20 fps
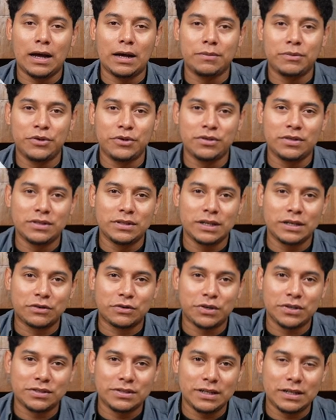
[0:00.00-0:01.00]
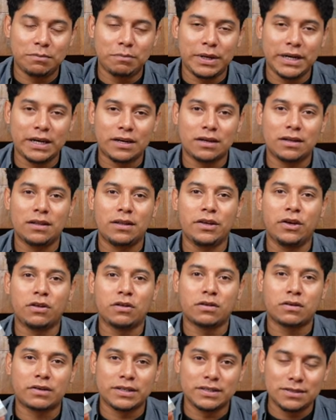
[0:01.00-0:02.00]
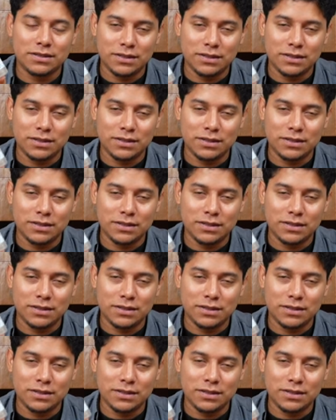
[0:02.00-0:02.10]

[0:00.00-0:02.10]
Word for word: I'm using the Crystal Mineral Deodorant